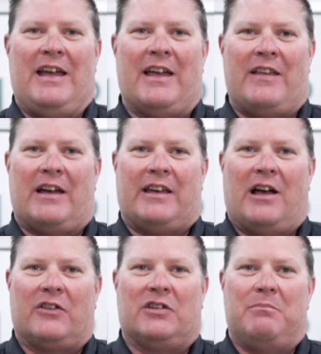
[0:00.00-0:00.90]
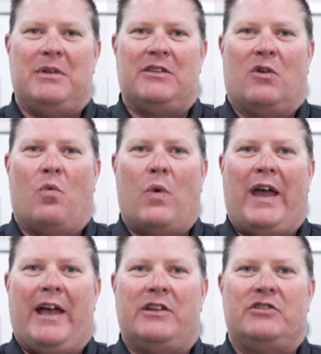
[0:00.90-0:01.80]
and that calcium being the
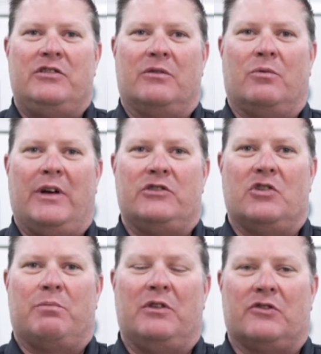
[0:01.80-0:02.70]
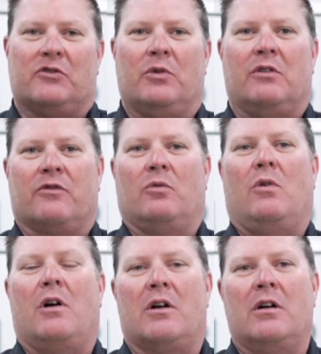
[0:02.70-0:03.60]
wedge to wedge open the soil for
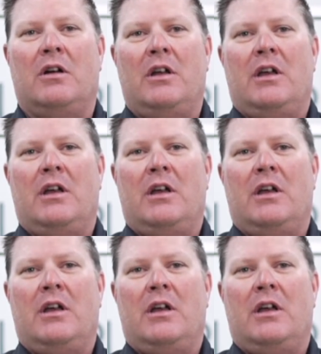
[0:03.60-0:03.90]
water,